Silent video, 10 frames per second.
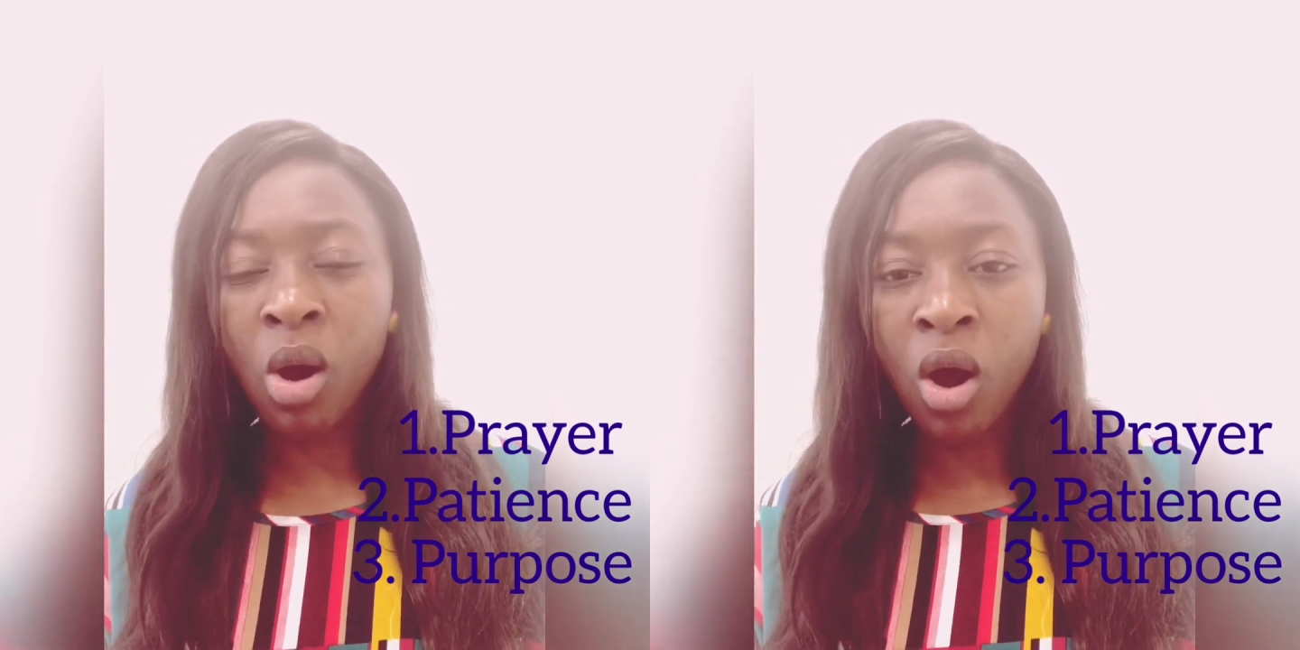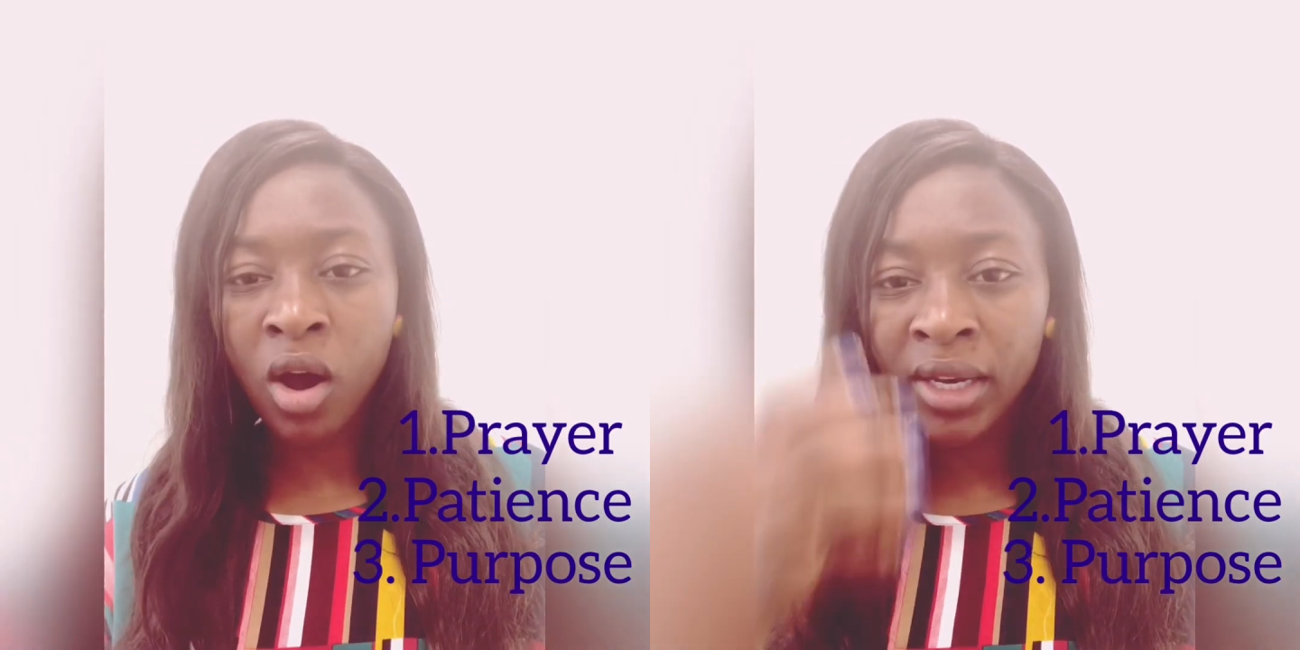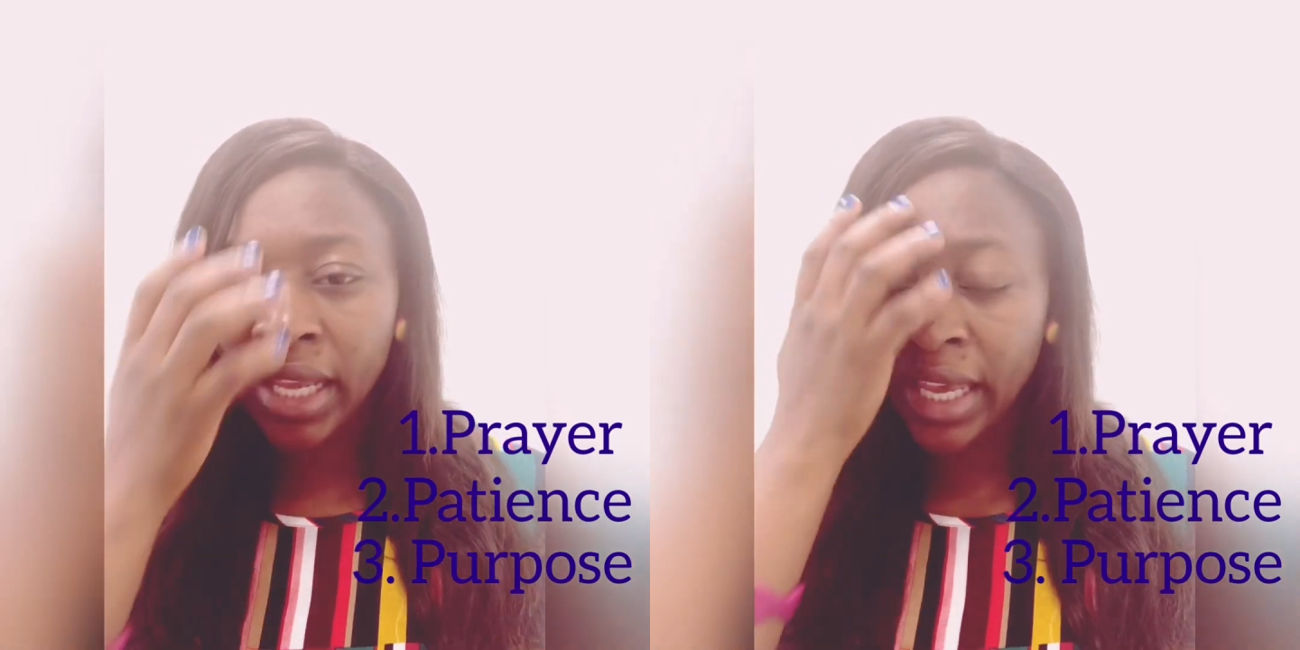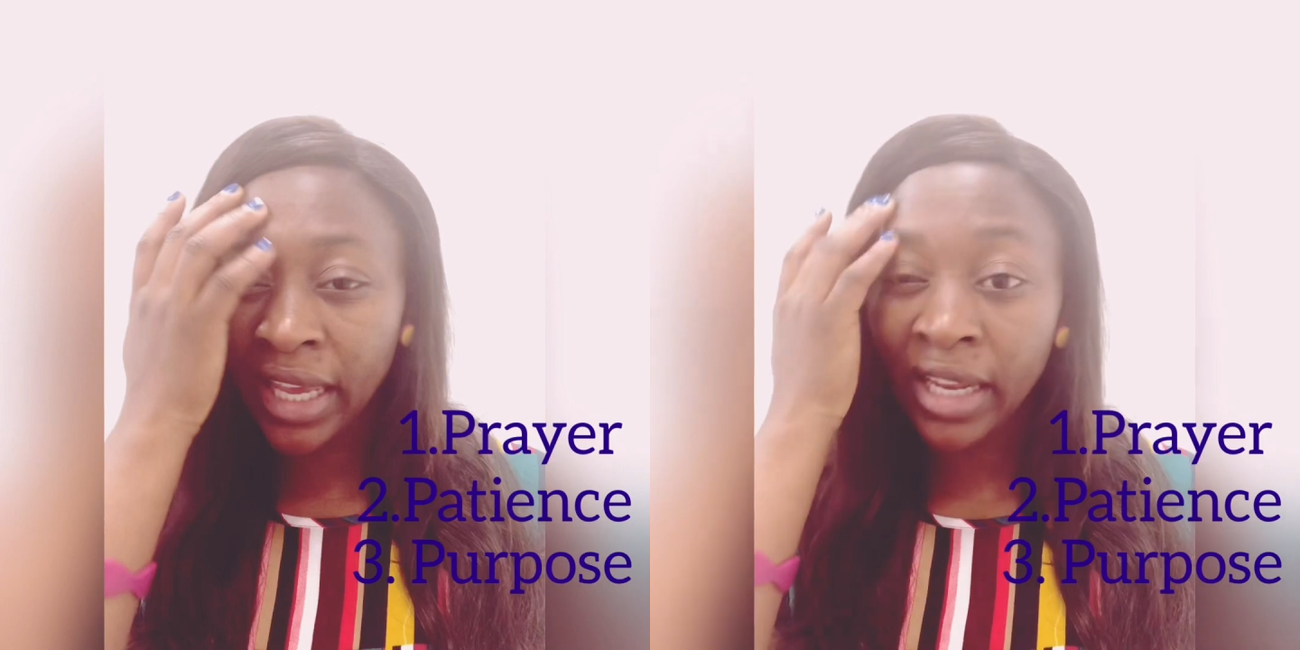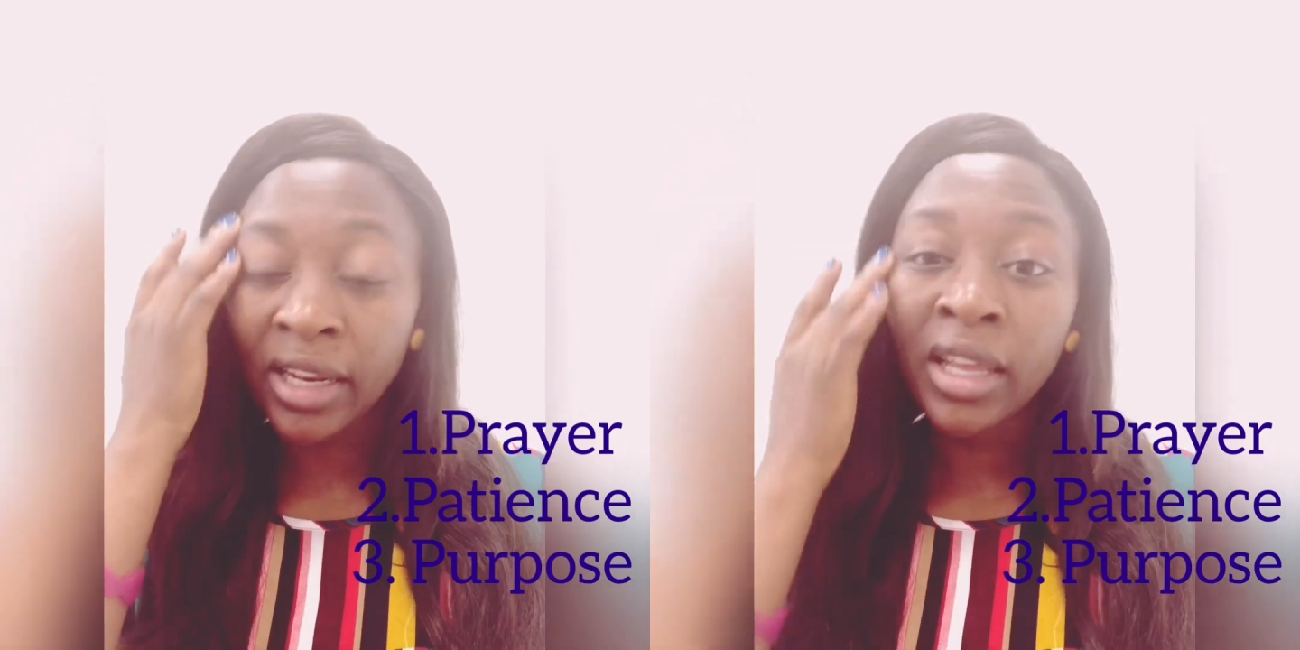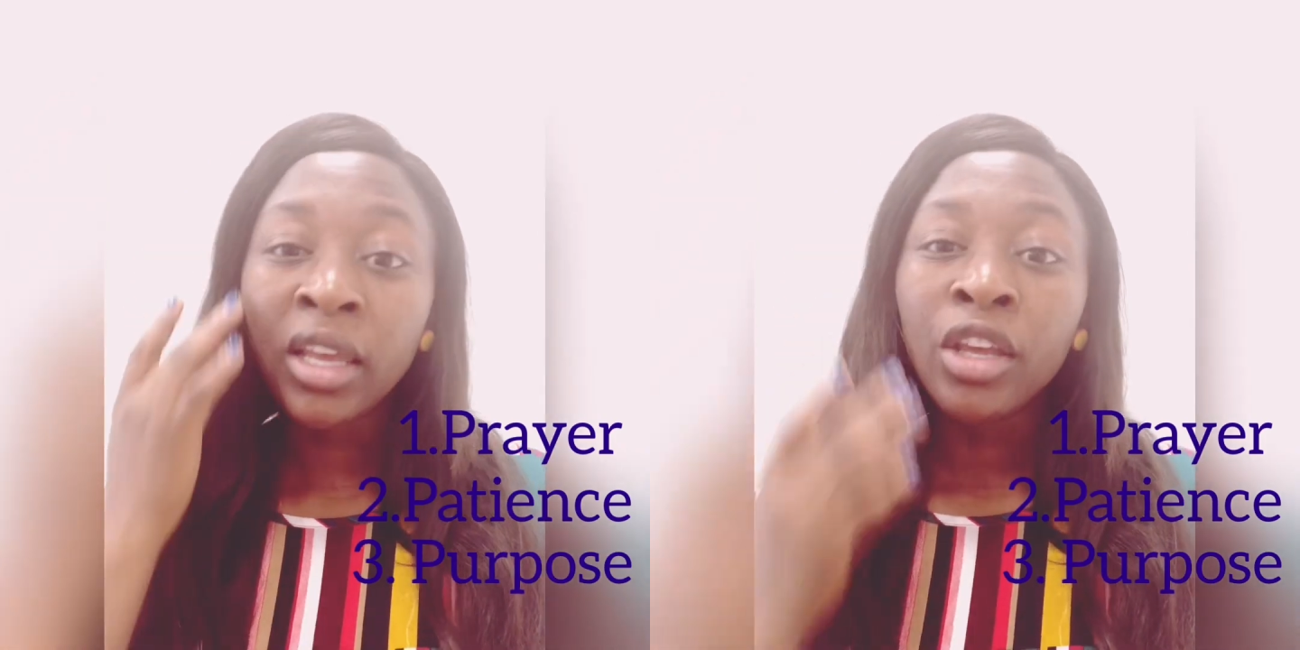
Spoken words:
God and